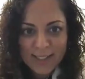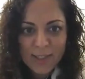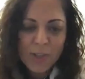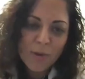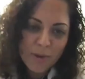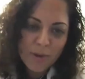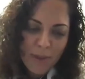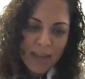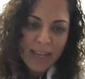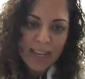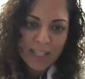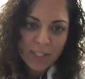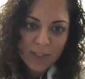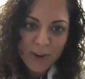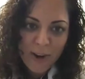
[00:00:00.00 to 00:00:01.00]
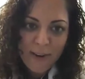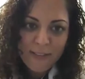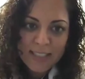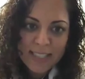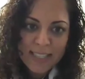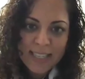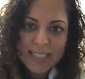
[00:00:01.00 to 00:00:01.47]
newer medications are
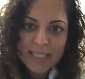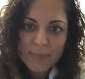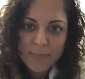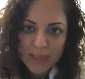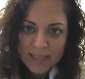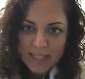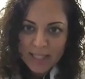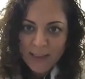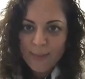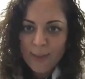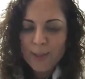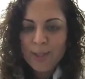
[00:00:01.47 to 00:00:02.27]
obviously expensive.